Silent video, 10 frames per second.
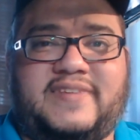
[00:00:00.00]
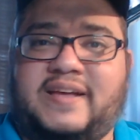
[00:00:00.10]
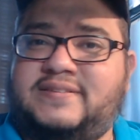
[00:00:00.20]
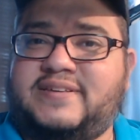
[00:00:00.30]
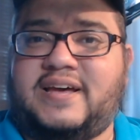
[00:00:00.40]

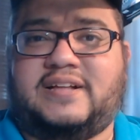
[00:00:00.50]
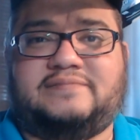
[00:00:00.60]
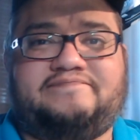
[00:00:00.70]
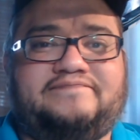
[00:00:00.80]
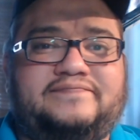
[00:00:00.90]

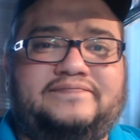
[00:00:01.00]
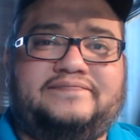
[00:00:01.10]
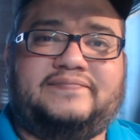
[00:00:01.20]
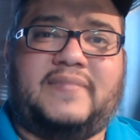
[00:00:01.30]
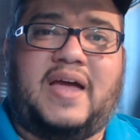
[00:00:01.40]
Denzel.
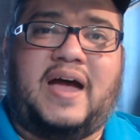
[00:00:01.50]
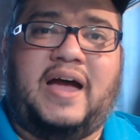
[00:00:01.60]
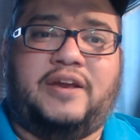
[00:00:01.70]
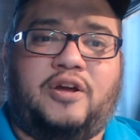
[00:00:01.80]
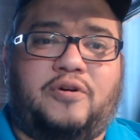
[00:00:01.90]

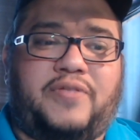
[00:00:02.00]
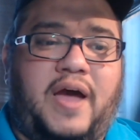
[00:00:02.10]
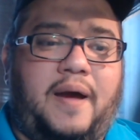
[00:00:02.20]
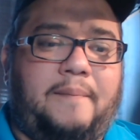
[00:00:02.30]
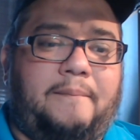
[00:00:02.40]
I know
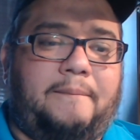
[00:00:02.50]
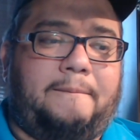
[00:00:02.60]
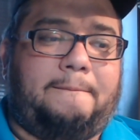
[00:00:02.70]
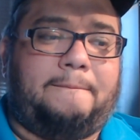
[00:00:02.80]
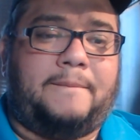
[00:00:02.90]
that
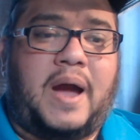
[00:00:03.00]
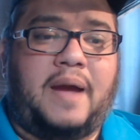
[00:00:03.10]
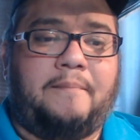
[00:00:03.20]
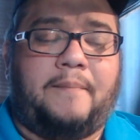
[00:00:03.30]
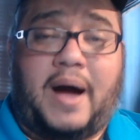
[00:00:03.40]

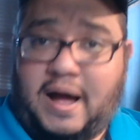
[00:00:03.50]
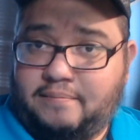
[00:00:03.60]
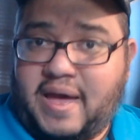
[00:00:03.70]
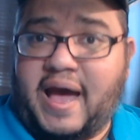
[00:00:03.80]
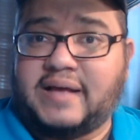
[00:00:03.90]
my
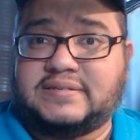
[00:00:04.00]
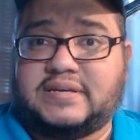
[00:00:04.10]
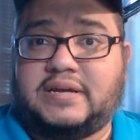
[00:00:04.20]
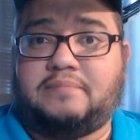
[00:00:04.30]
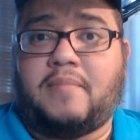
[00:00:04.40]
mom has
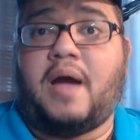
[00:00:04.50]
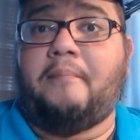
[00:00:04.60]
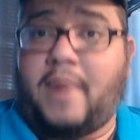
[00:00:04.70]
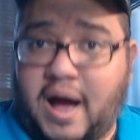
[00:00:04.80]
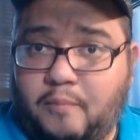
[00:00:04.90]
it. My
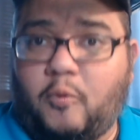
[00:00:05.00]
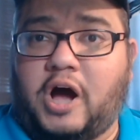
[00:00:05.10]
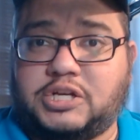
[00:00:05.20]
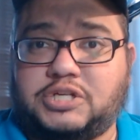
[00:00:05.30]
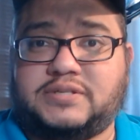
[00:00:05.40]
mom
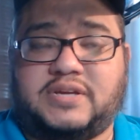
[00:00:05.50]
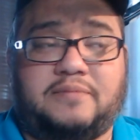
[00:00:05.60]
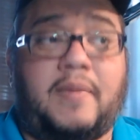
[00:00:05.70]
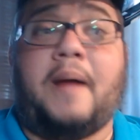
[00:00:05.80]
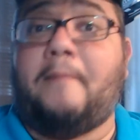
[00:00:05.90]
watches
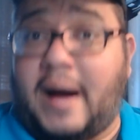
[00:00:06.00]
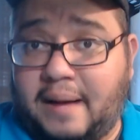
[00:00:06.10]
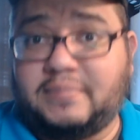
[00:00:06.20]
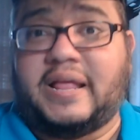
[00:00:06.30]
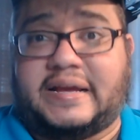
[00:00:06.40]
it. My
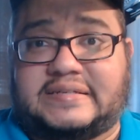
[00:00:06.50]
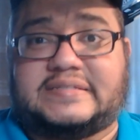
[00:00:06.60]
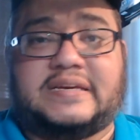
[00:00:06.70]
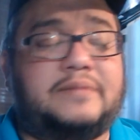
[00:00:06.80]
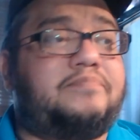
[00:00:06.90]
mom
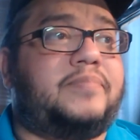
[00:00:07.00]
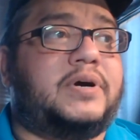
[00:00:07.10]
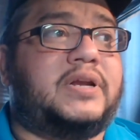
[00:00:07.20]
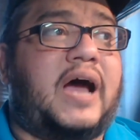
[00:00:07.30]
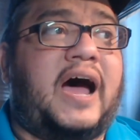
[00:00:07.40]
likes it,
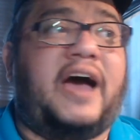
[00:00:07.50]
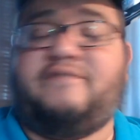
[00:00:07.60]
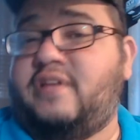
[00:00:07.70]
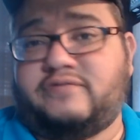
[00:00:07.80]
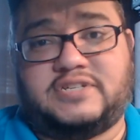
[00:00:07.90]
but
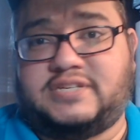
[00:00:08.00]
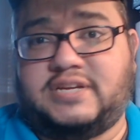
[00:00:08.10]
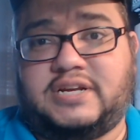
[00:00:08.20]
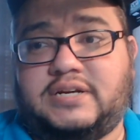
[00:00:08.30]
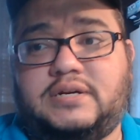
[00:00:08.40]
I've never
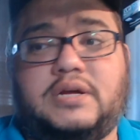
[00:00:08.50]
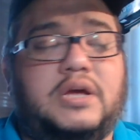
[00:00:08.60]
seen it.